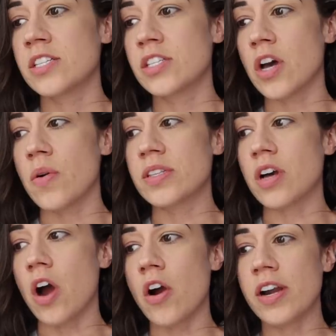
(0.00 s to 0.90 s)
So it's
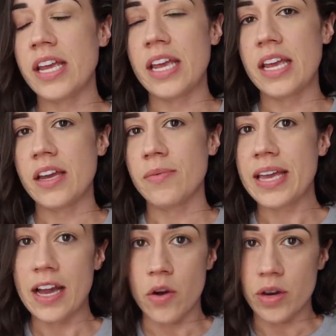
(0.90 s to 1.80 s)
already, we
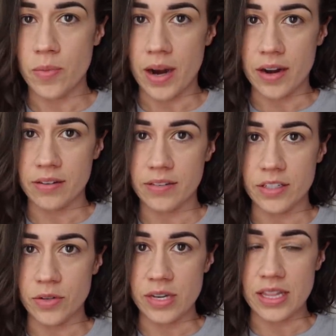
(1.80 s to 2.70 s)
can't go anywhere
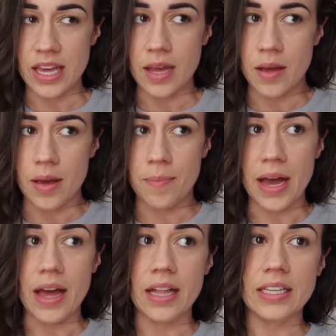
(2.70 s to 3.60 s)
and do anything,
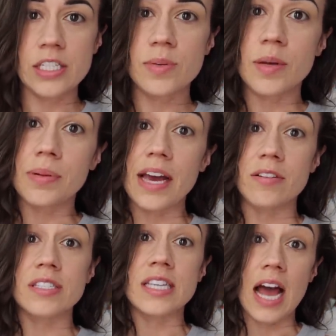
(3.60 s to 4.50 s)
but at least we could play
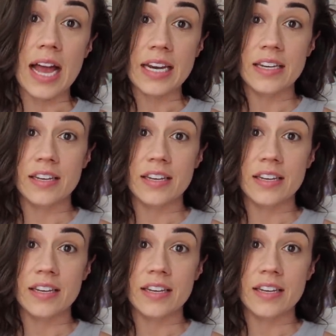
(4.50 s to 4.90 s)
outside,